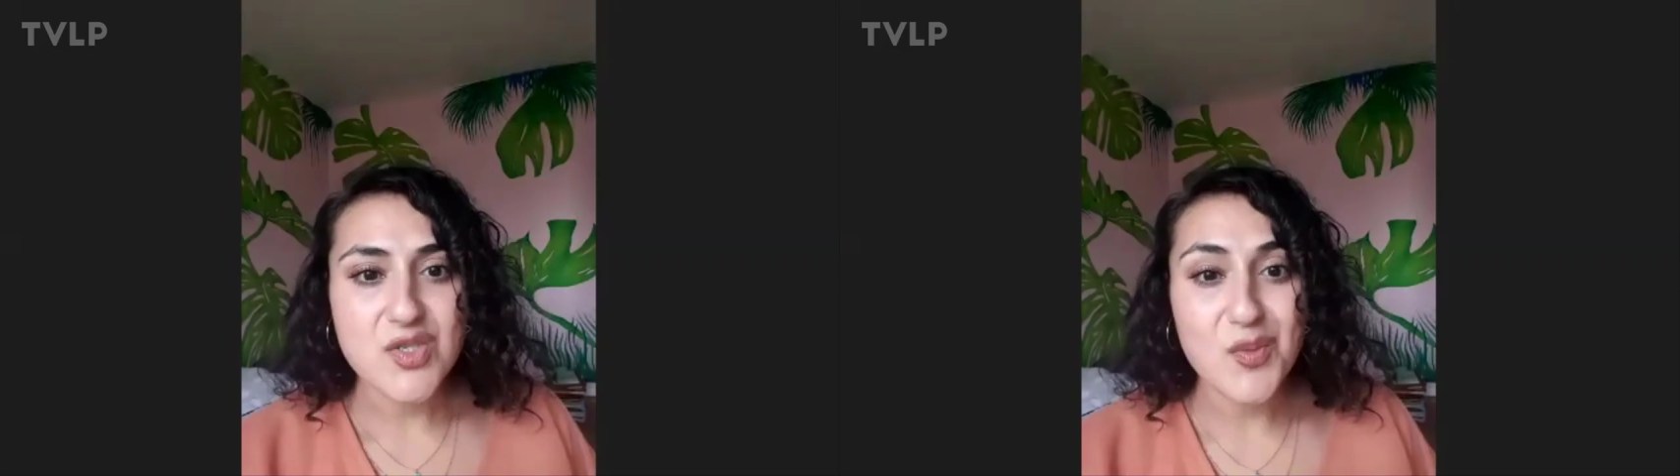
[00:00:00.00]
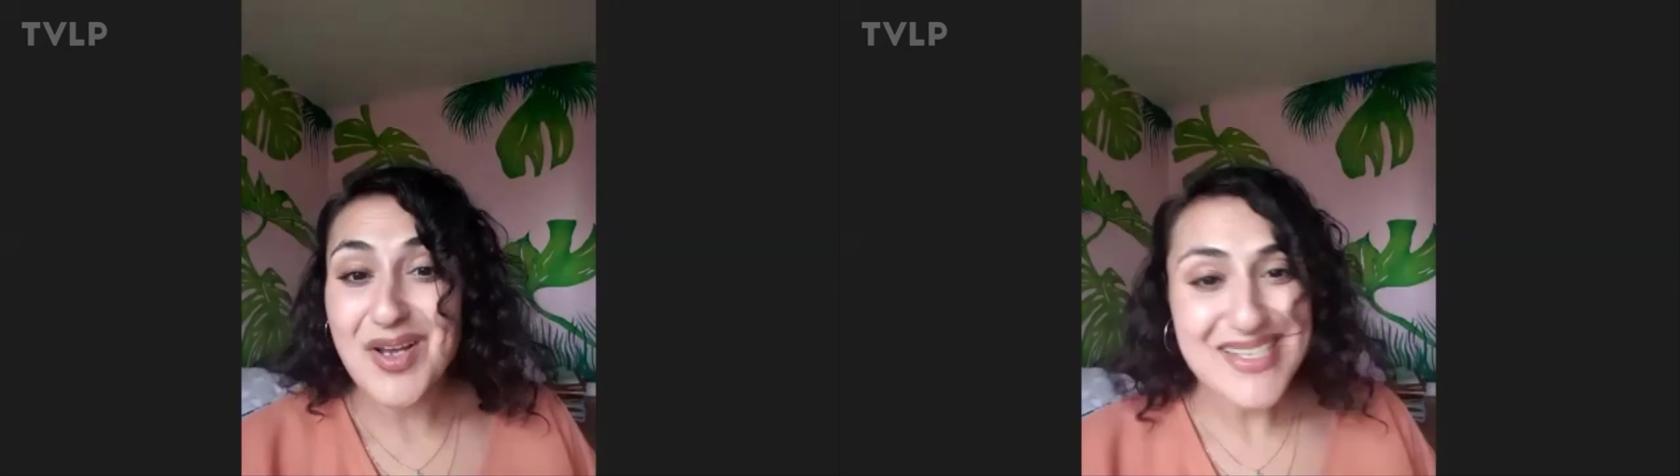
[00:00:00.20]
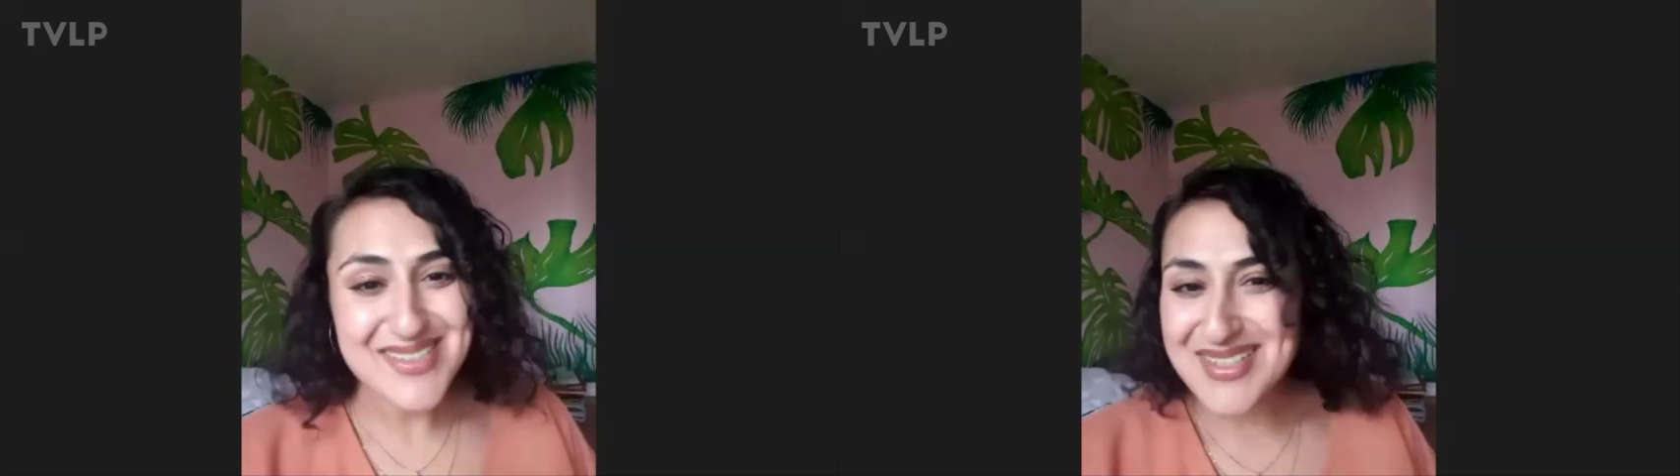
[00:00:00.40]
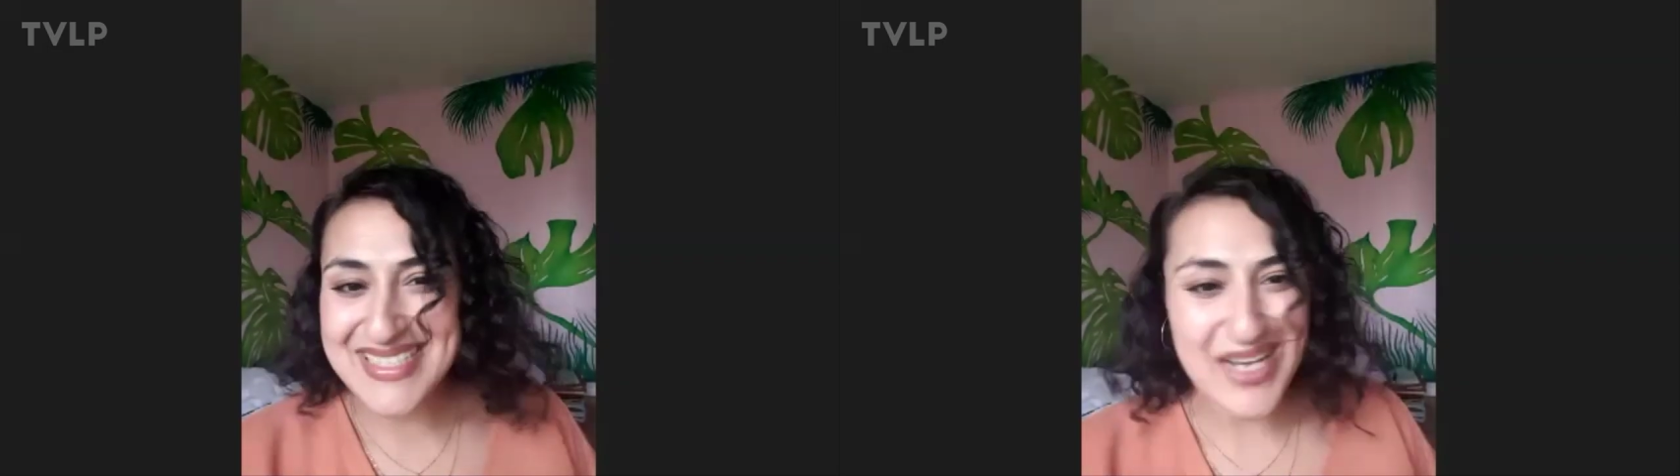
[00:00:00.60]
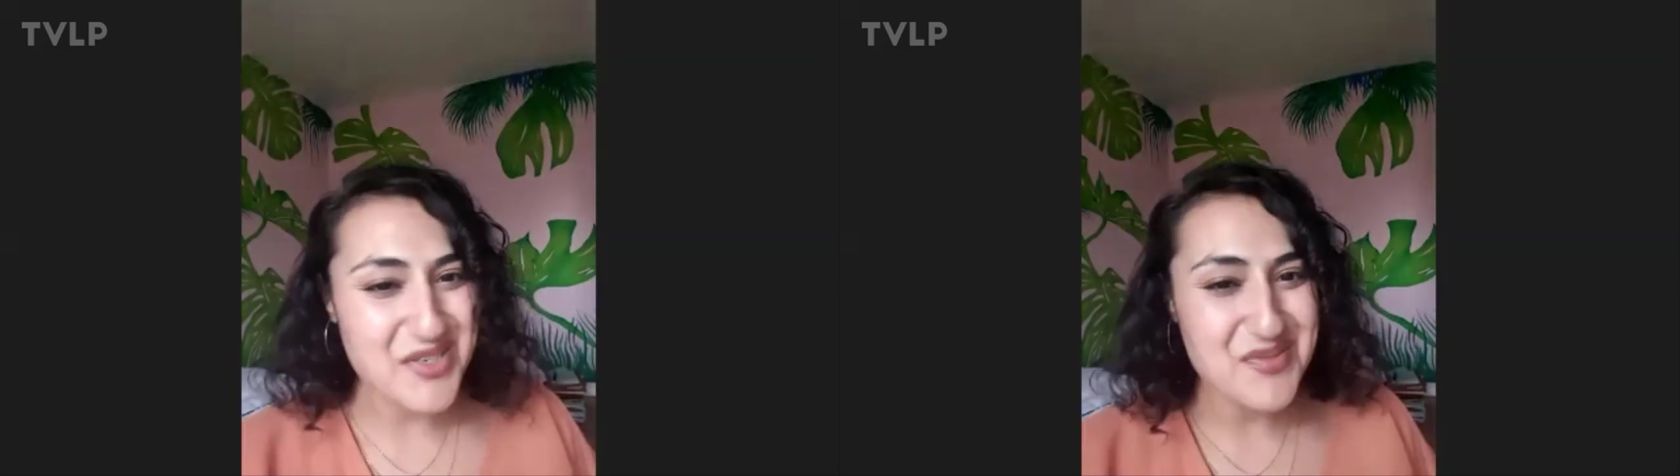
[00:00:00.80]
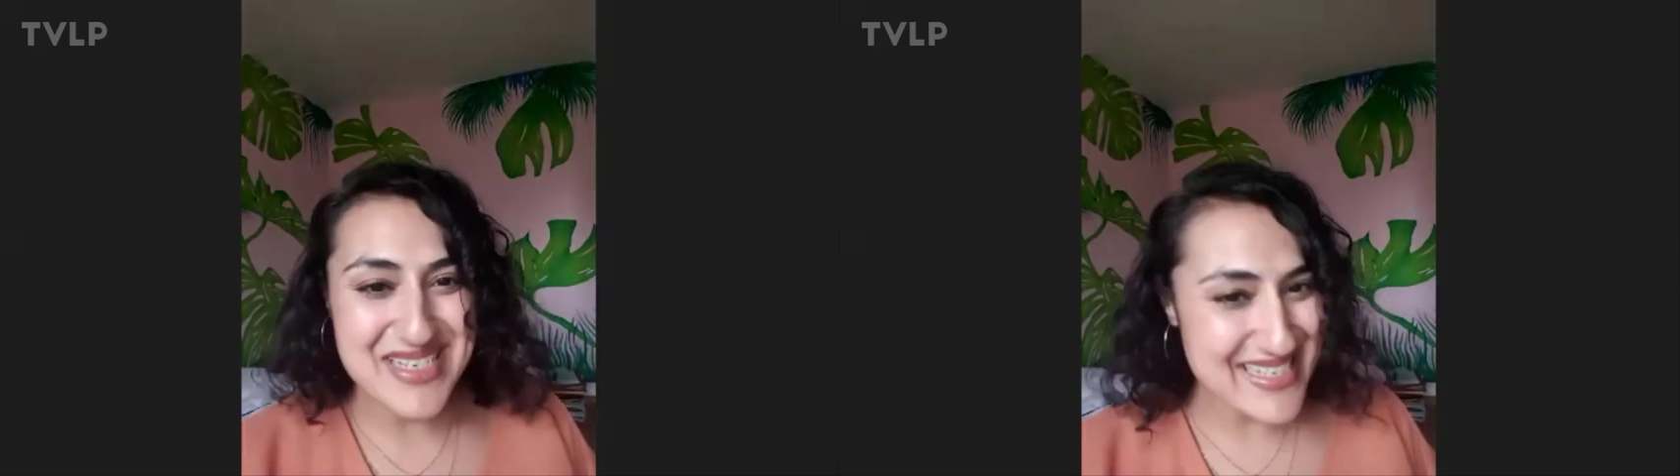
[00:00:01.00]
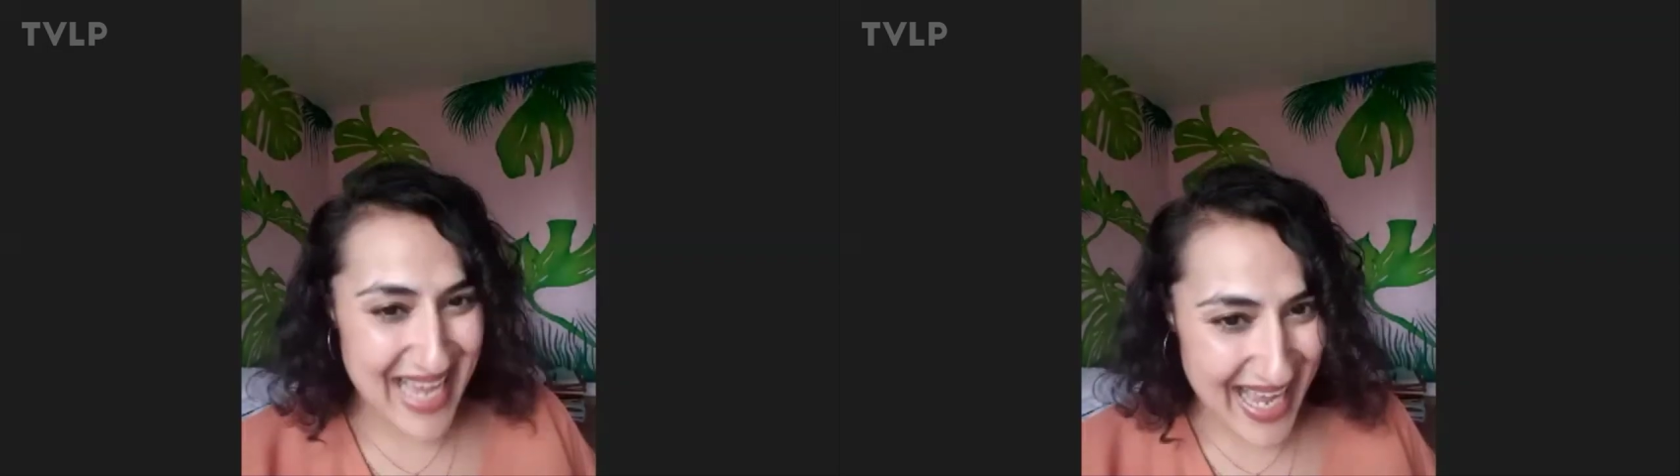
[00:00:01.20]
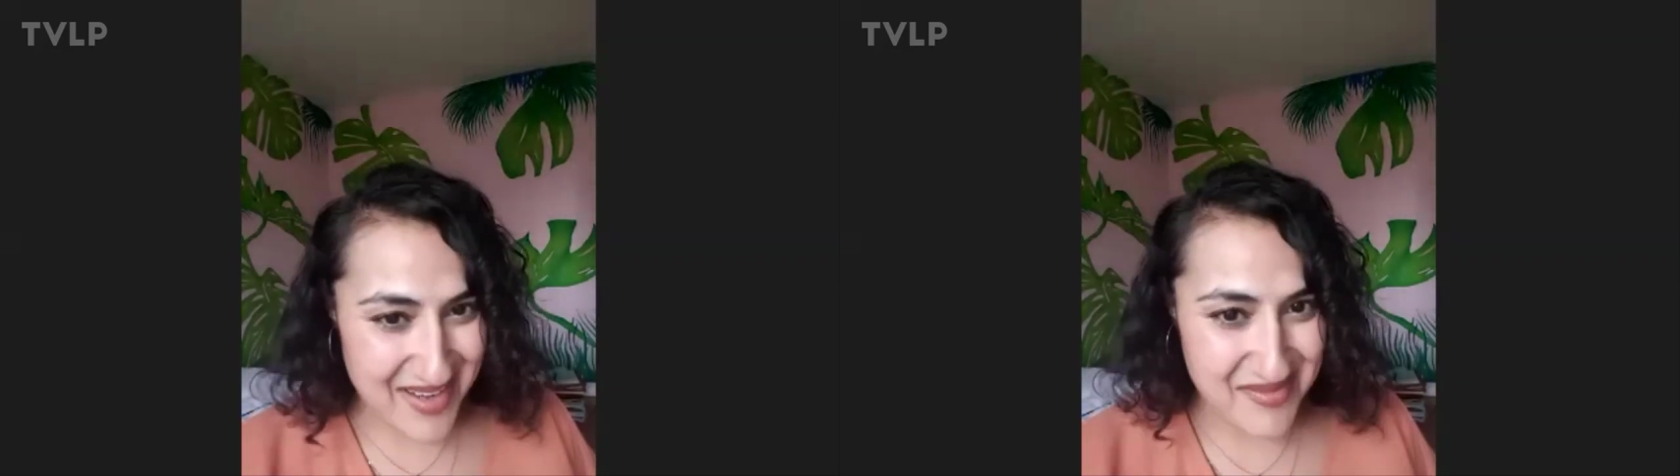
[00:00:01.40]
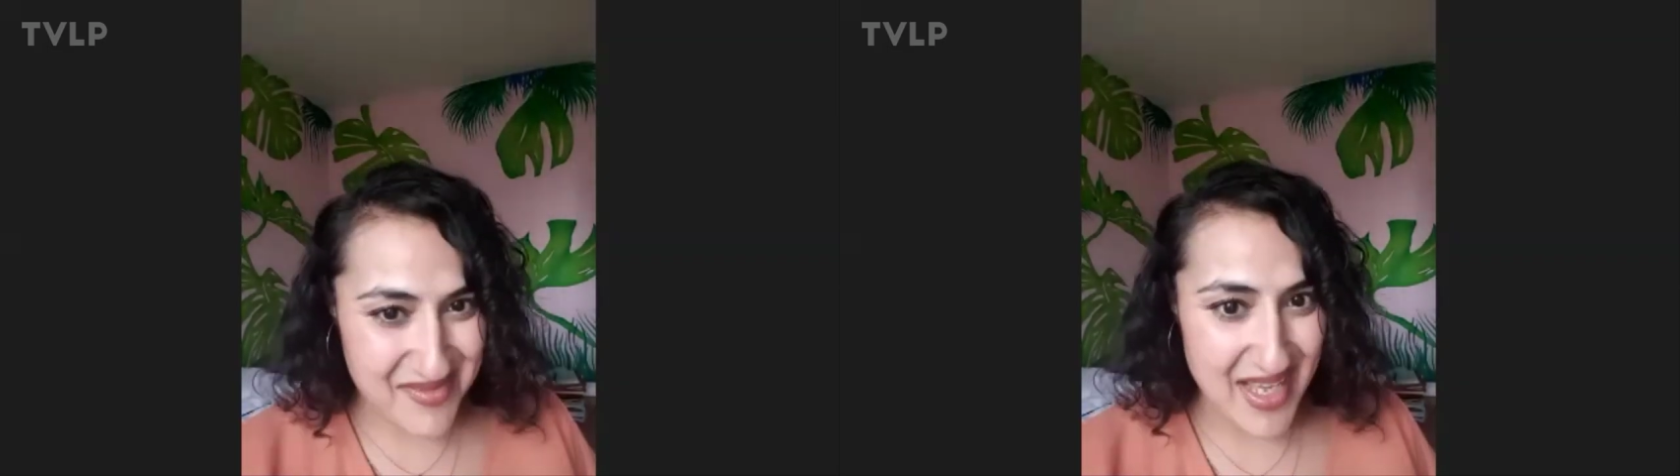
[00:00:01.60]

when I started out, you didn't have